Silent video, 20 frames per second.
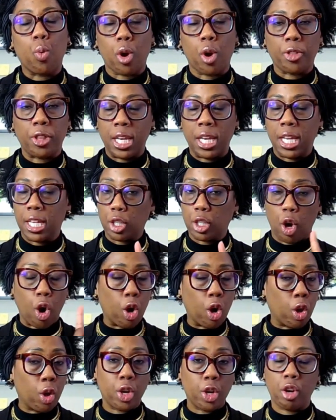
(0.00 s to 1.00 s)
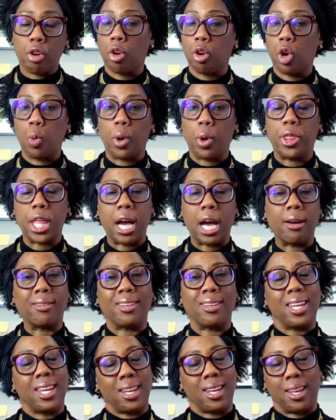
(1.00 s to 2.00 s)
worthiness all on your own
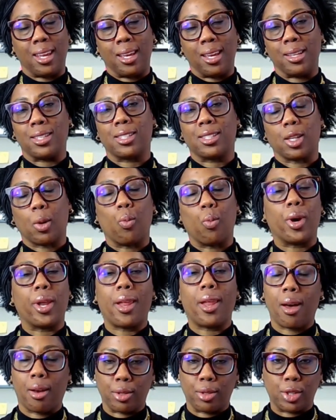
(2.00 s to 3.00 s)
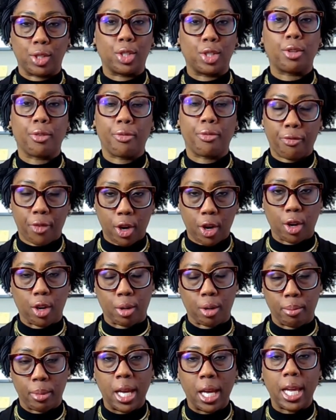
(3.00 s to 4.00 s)
without needing someone else to
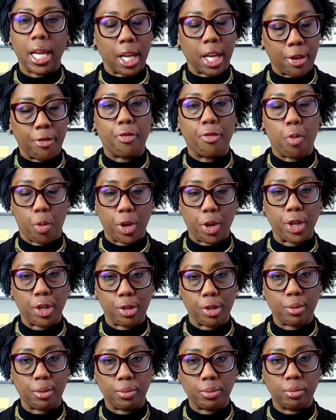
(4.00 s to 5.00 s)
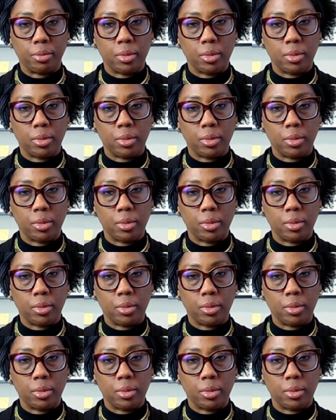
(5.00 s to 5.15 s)
confirm it for you.